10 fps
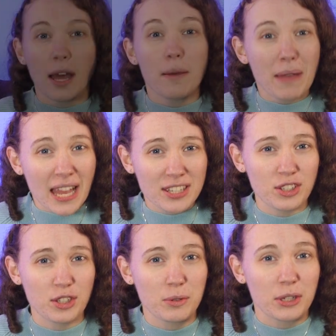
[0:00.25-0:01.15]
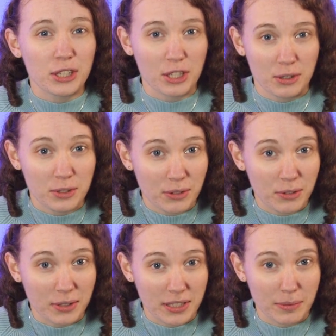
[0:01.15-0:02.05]
Imagine you were accused of
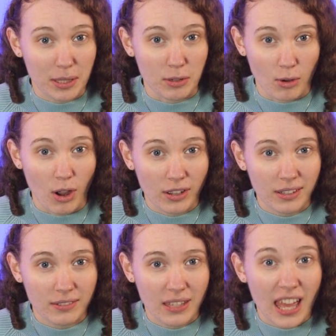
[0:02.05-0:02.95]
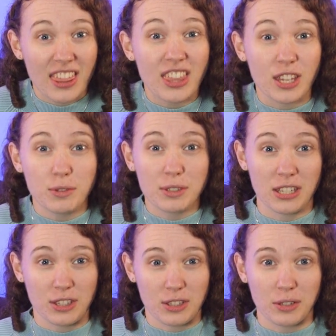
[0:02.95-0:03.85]
doing something wrong that you
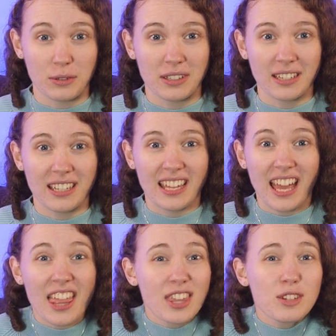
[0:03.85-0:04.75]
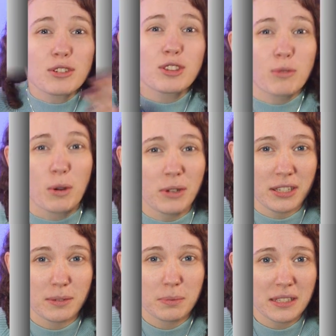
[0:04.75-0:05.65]
didn't do, and then you were thrown
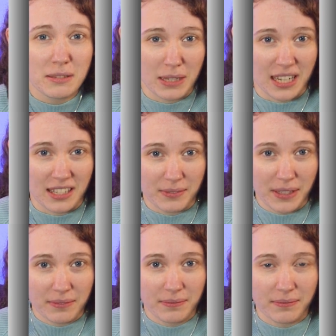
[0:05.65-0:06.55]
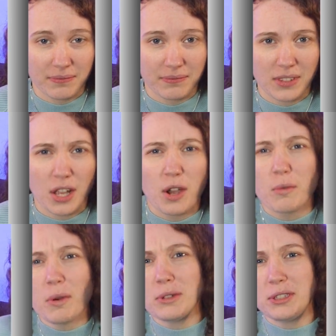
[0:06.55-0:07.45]
into prison because of it.
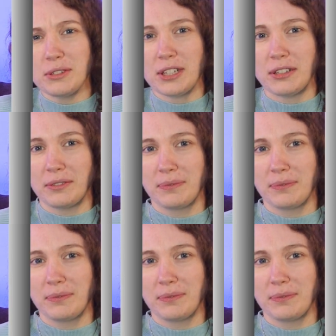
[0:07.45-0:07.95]
What would you do?